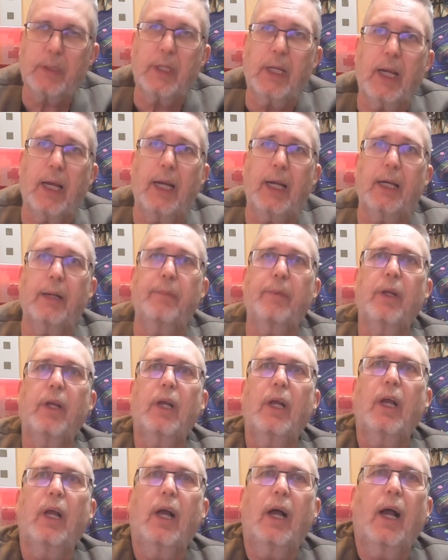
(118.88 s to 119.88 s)
I
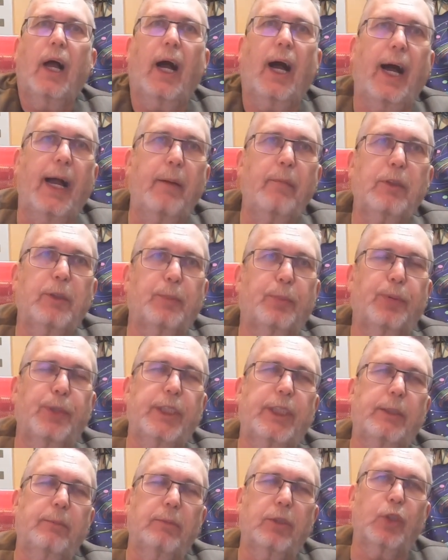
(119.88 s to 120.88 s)
was
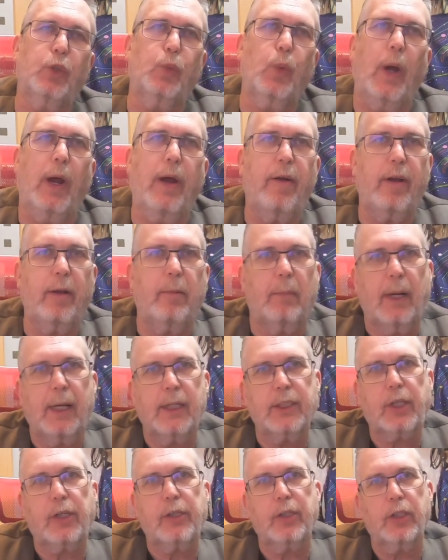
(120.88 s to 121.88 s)
pretty much wearing a
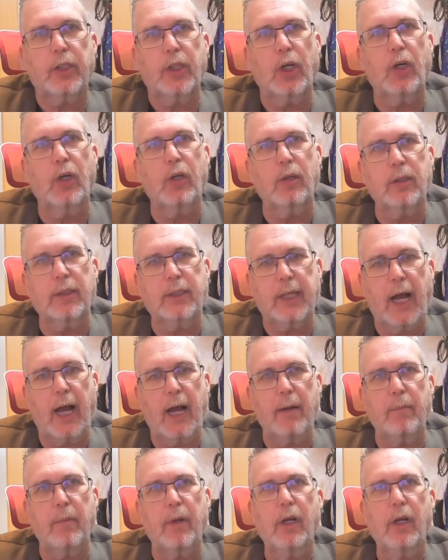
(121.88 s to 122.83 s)
mask the whole time.